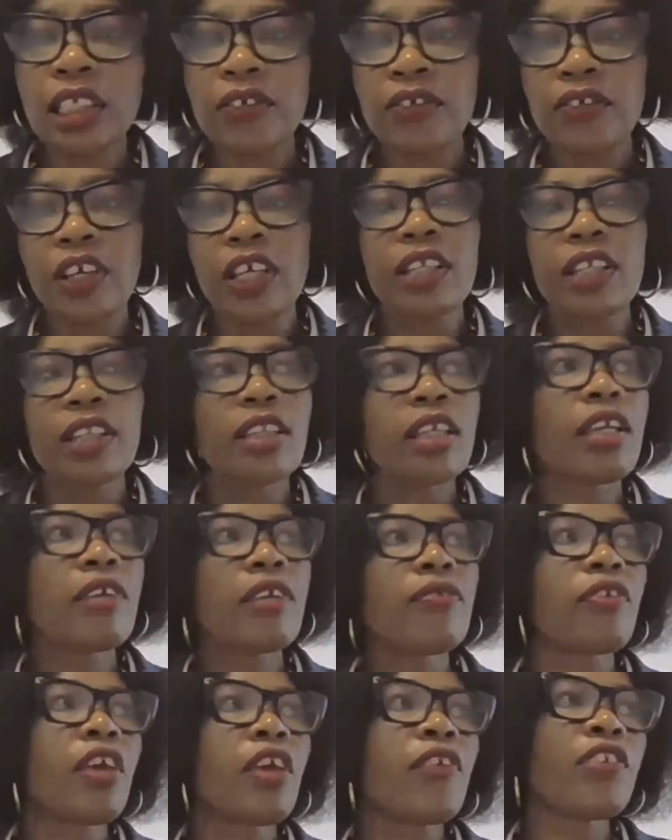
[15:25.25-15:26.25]
Actually, Faith,
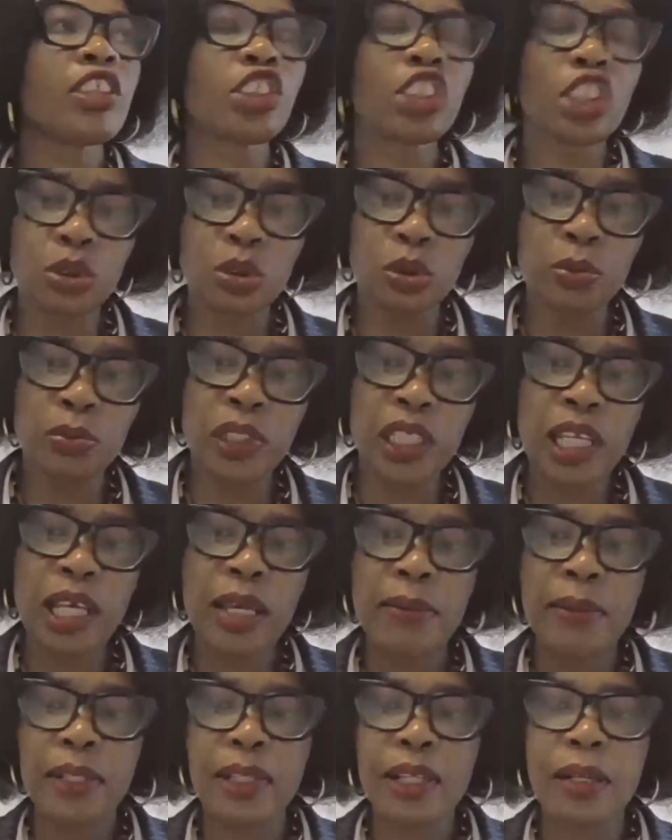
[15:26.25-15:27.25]
even just to
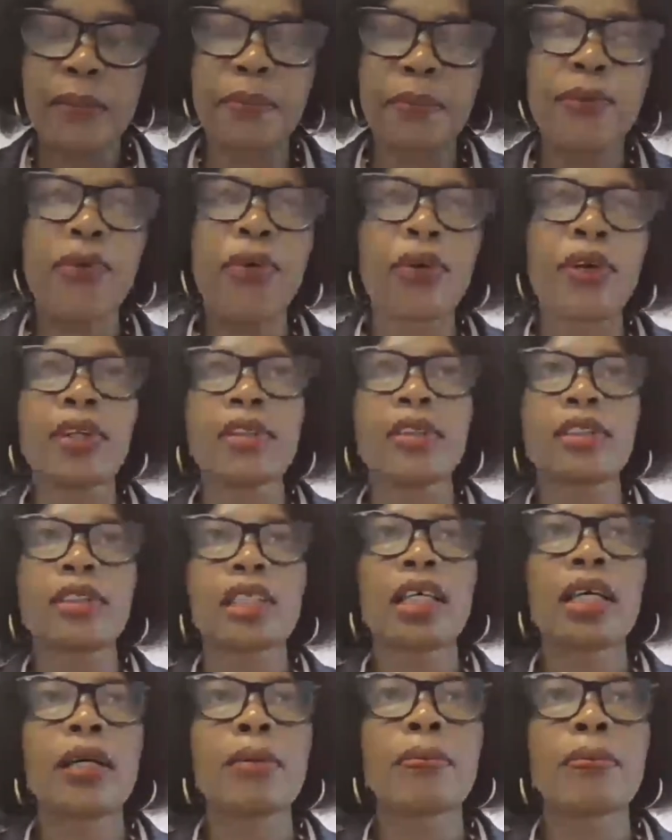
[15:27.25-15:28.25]
belabor that point,